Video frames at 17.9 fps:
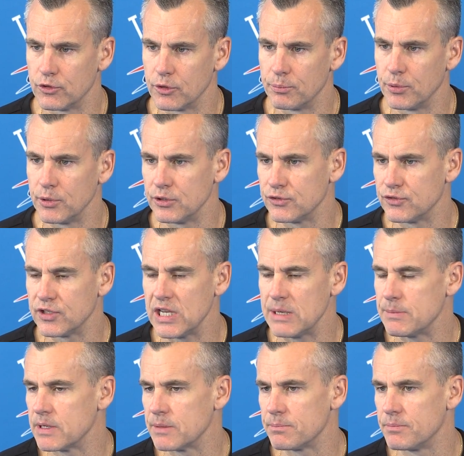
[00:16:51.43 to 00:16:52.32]
to put his
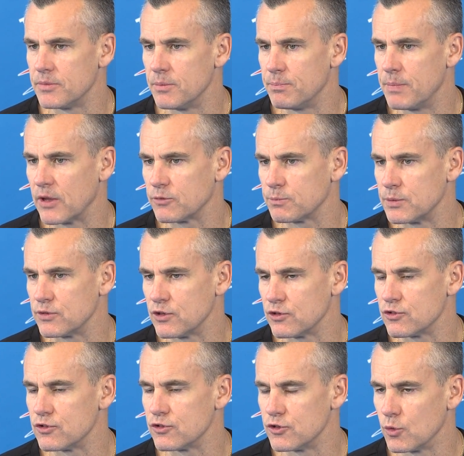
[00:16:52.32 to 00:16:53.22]
team in the best
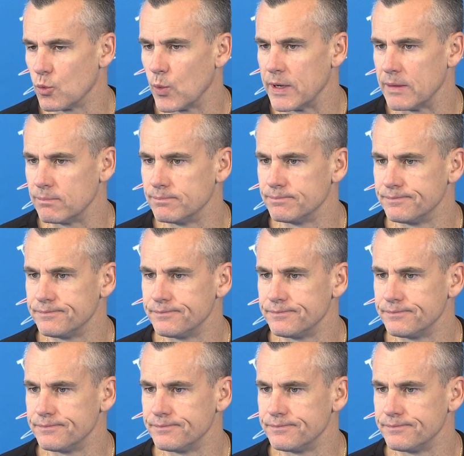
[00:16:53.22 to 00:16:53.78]
position to win.